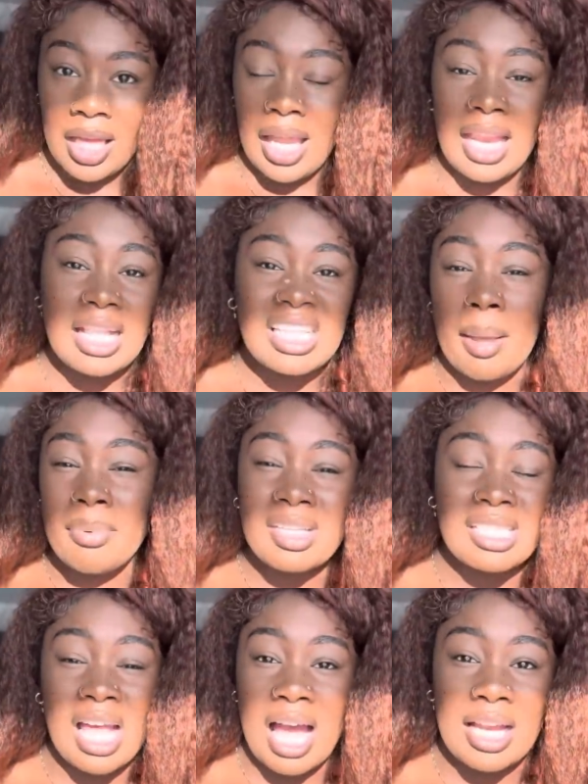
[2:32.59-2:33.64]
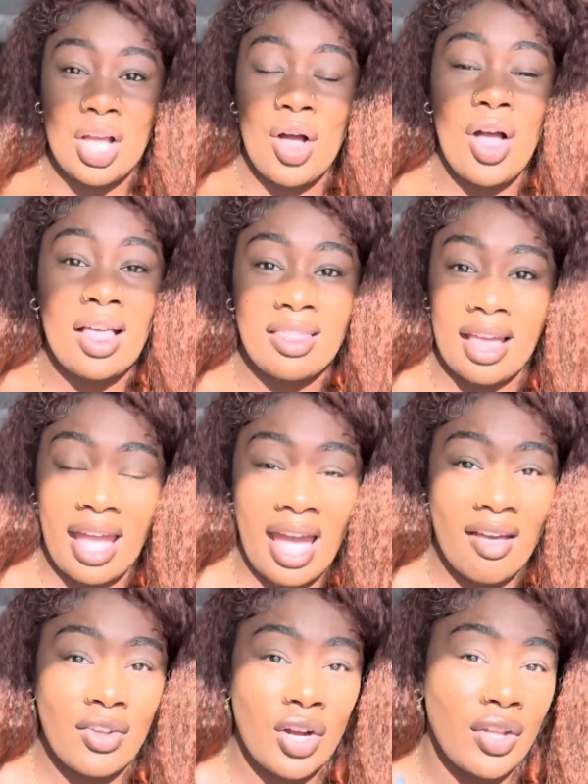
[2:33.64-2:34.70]
any type of design, y'all, they
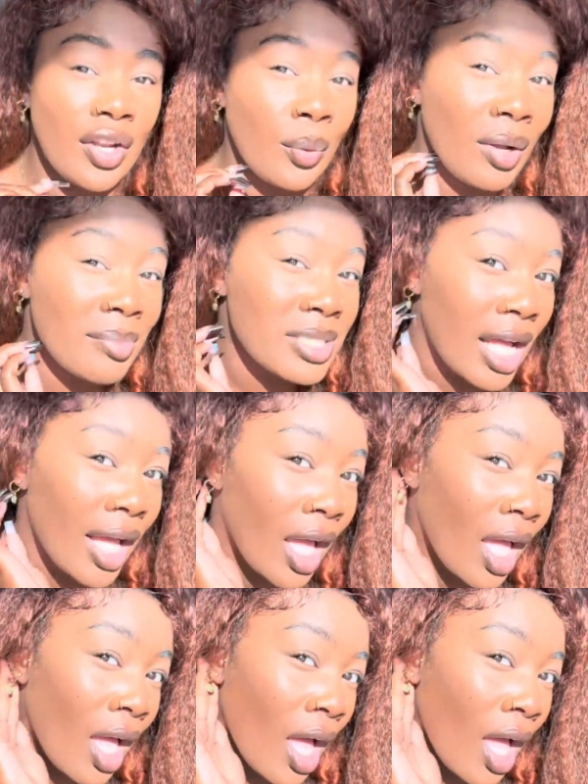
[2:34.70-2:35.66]
have it on their website.